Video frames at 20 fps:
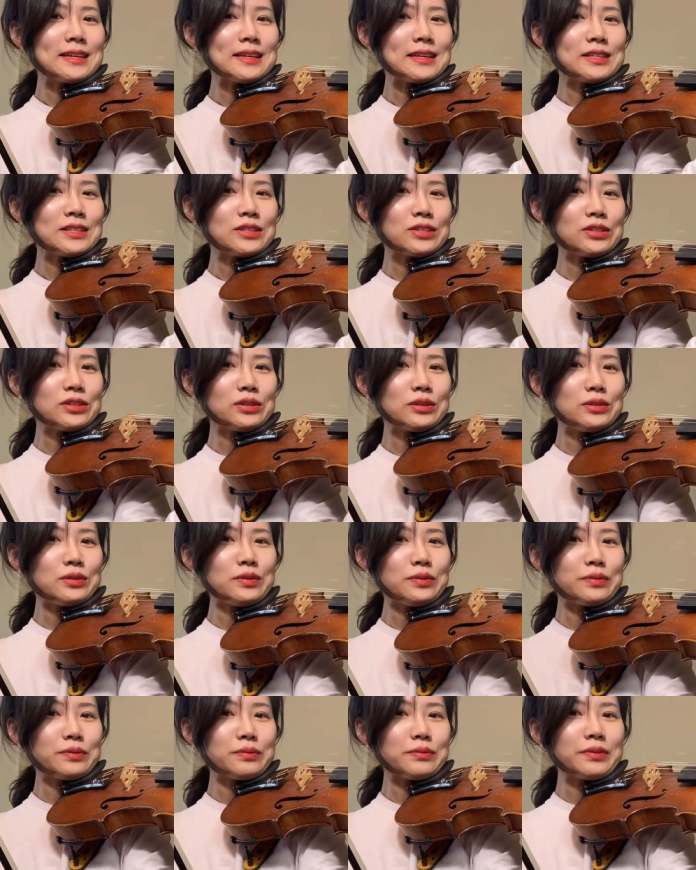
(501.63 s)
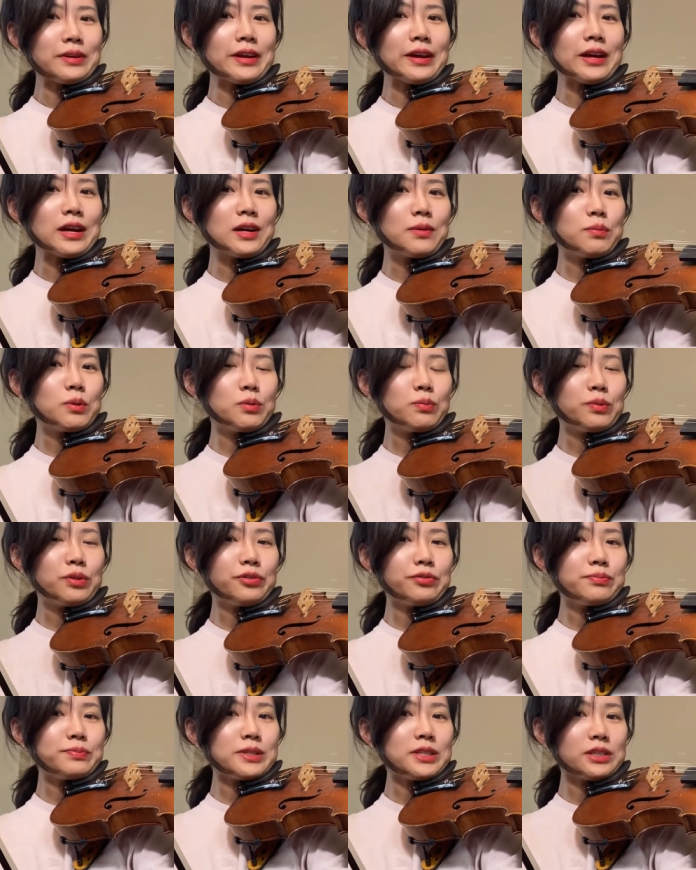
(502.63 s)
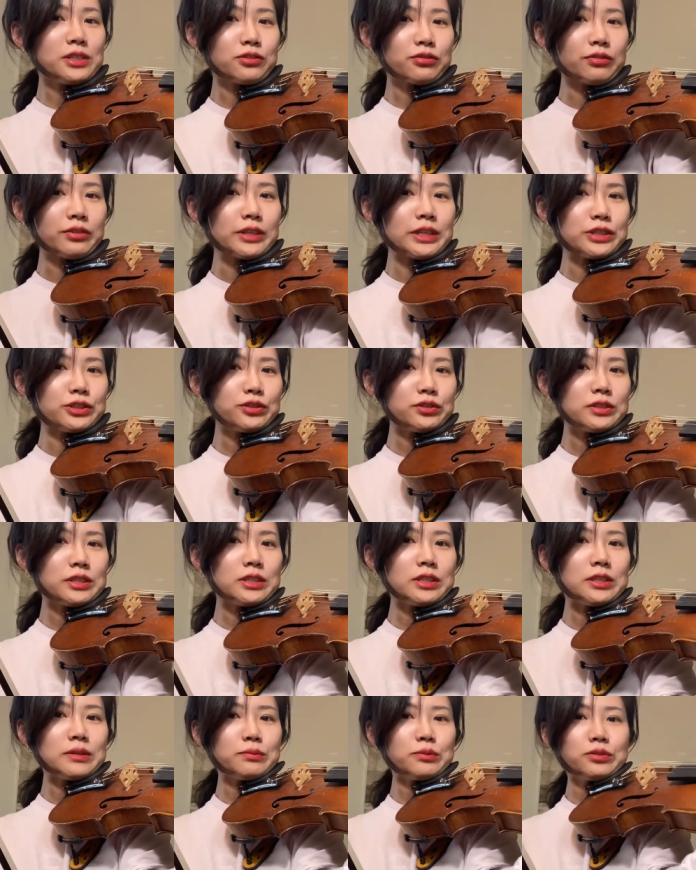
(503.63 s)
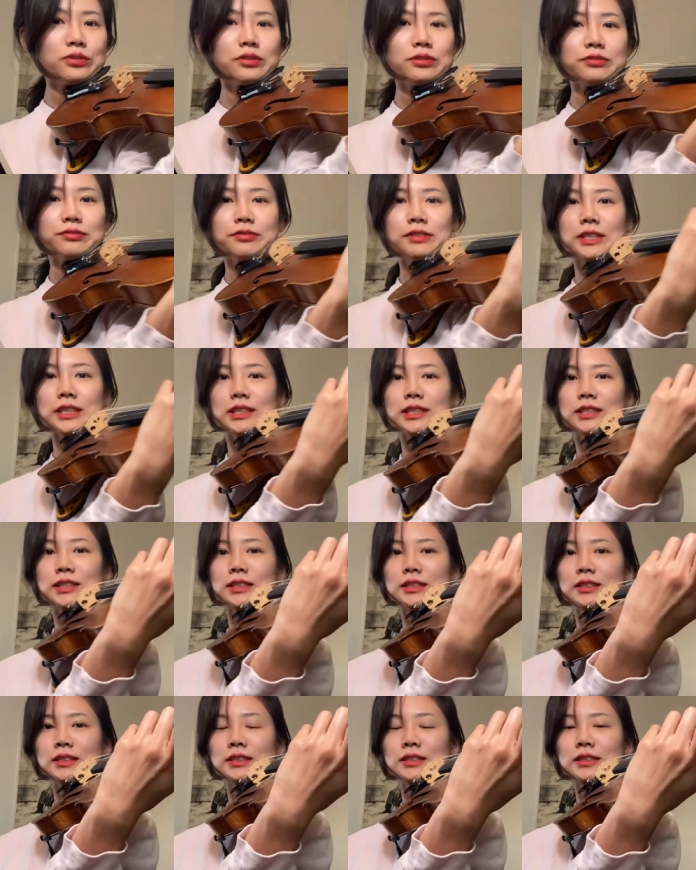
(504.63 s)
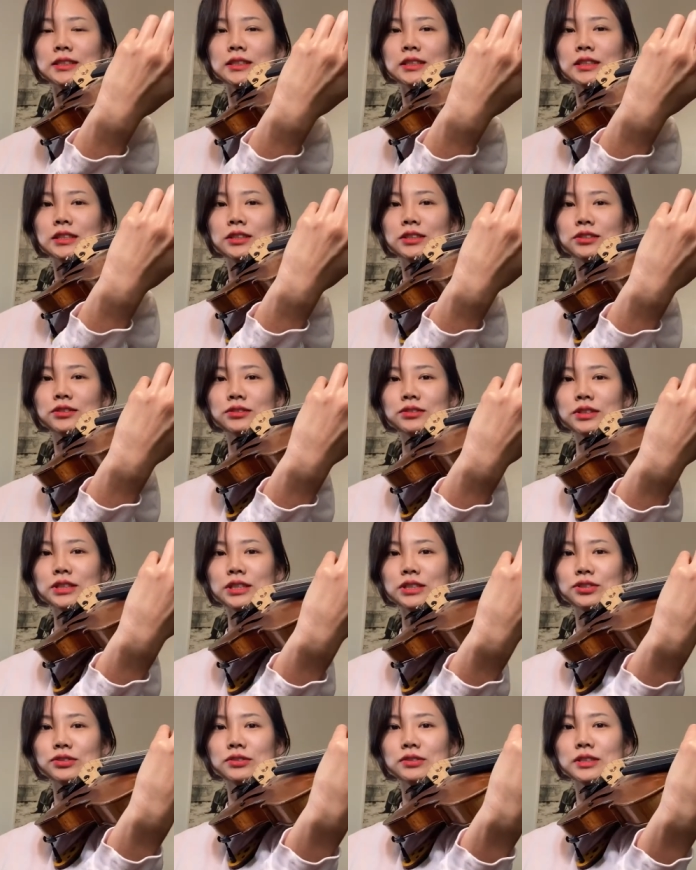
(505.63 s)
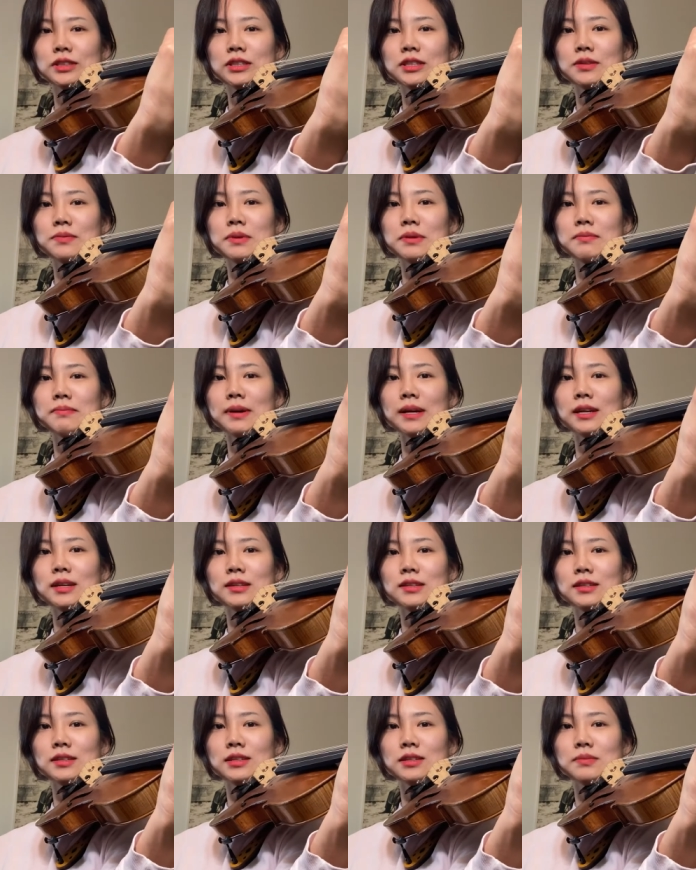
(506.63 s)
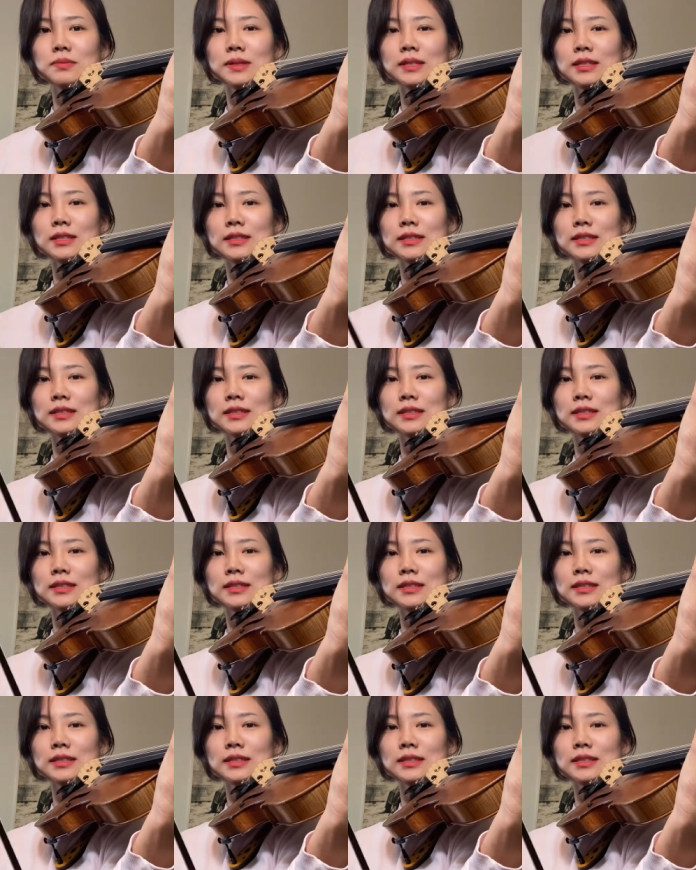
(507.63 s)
So elbow movement, gradually come to the front. Gradually coming back a little bit.